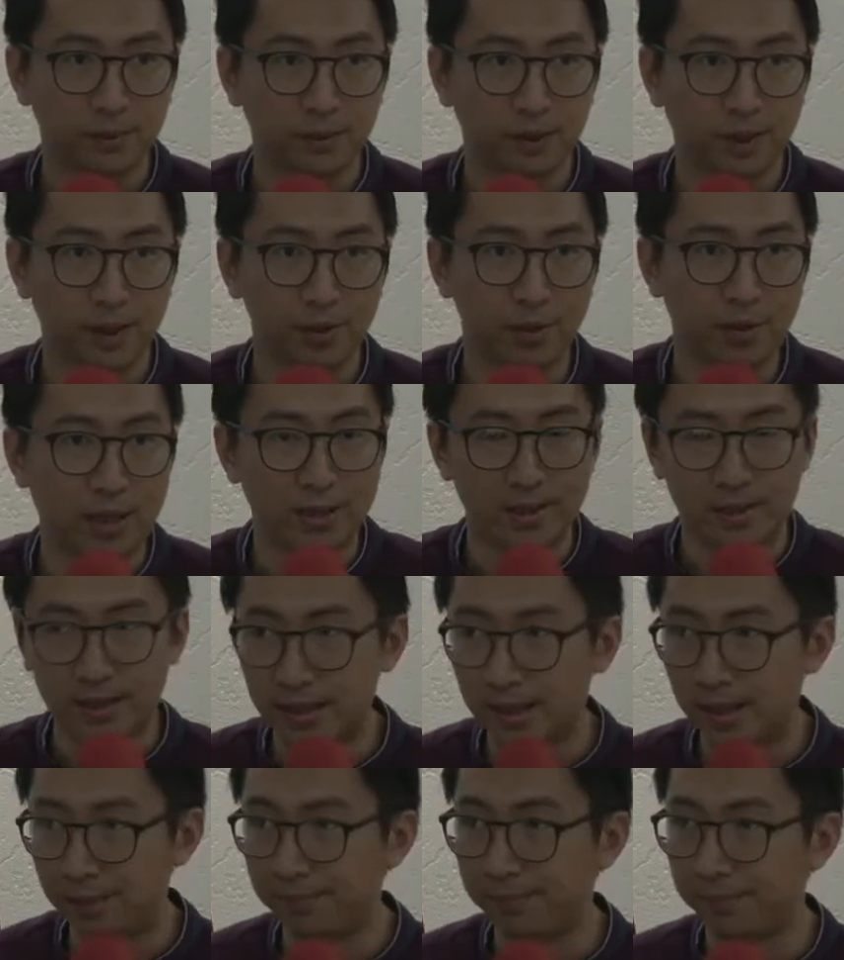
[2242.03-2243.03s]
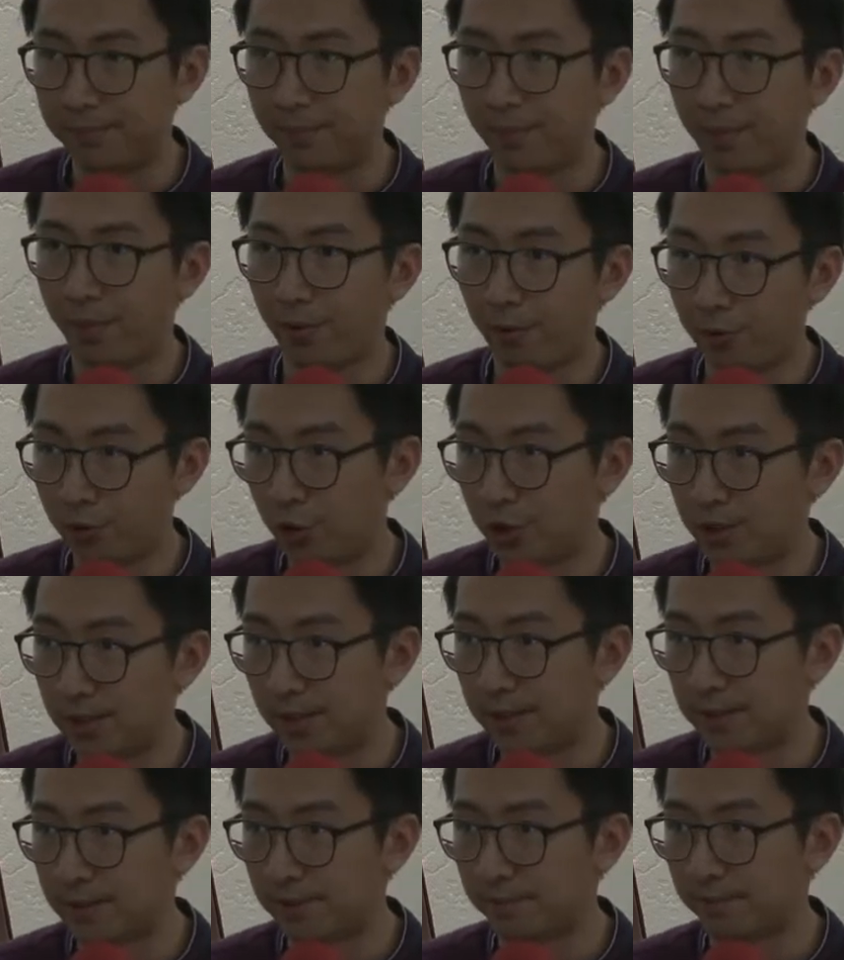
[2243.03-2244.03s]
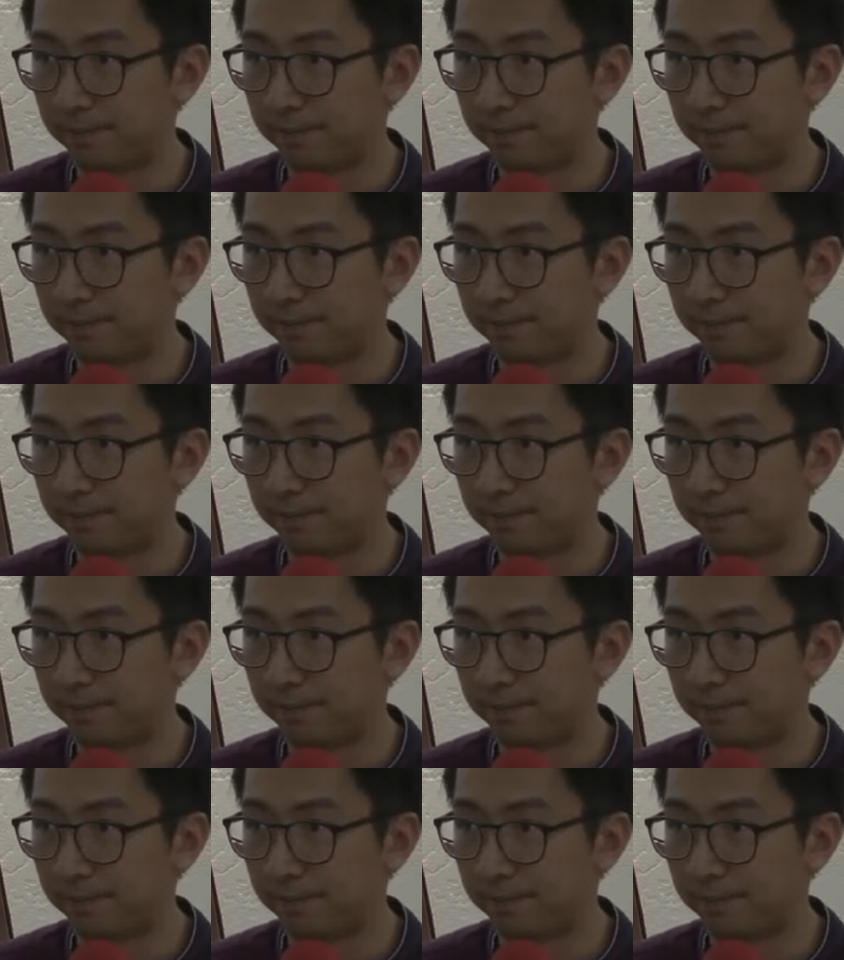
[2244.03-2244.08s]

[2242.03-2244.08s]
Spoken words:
and you can see Him through Jesus.